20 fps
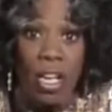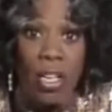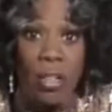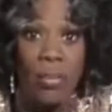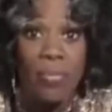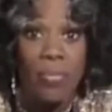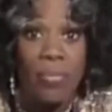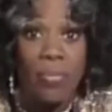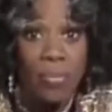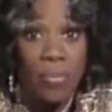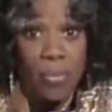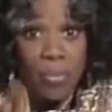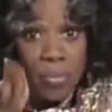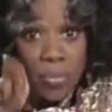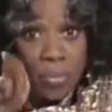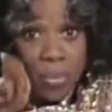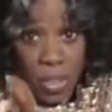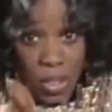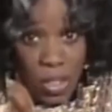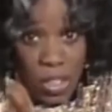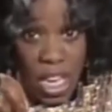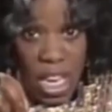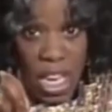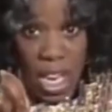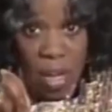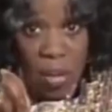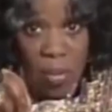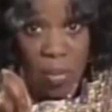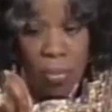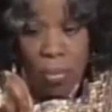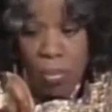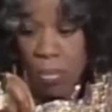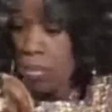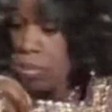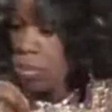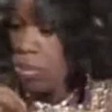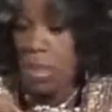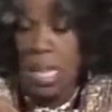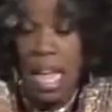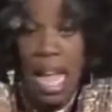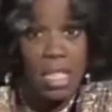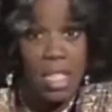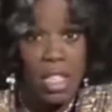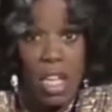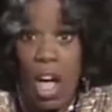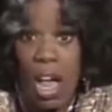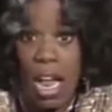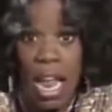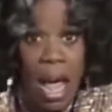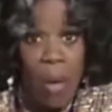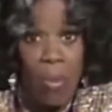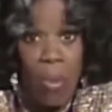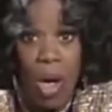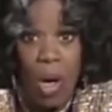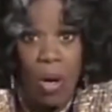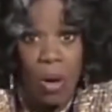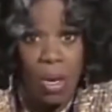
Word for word: you. See? That's all I